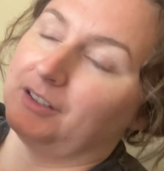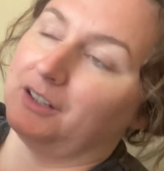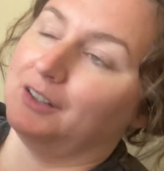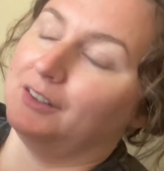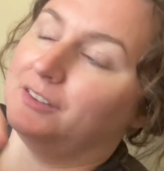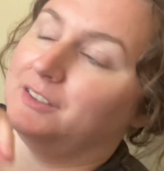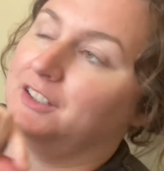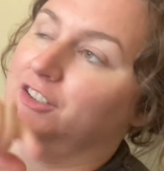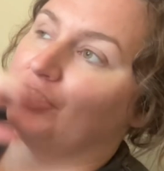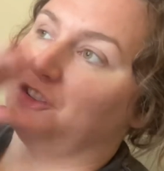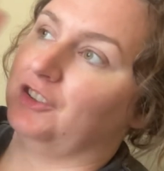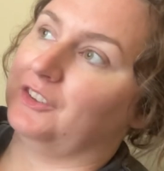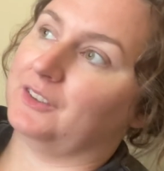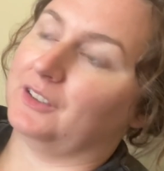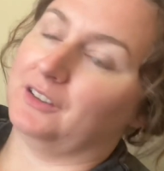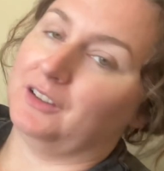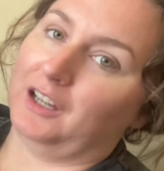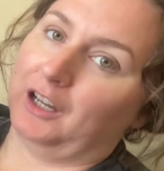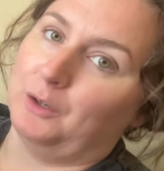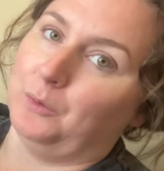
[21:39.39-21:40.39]
because it's just a
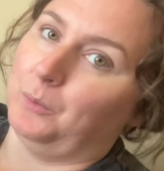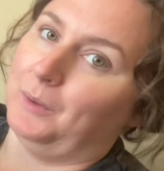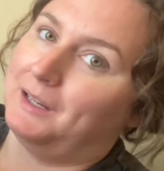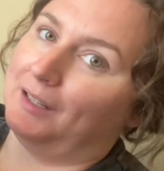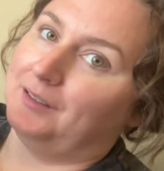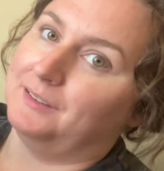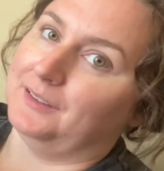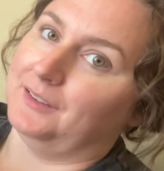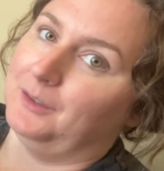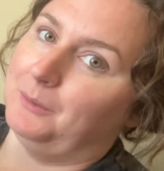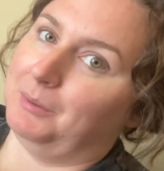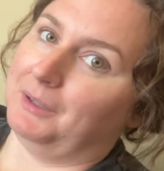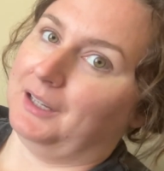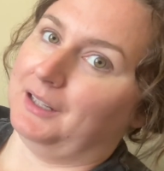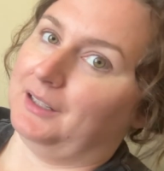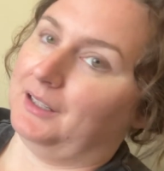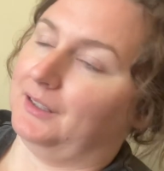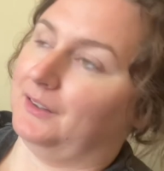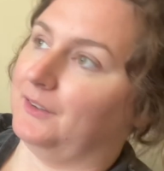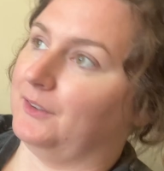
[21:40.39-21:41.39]
lot of waste in the beginning.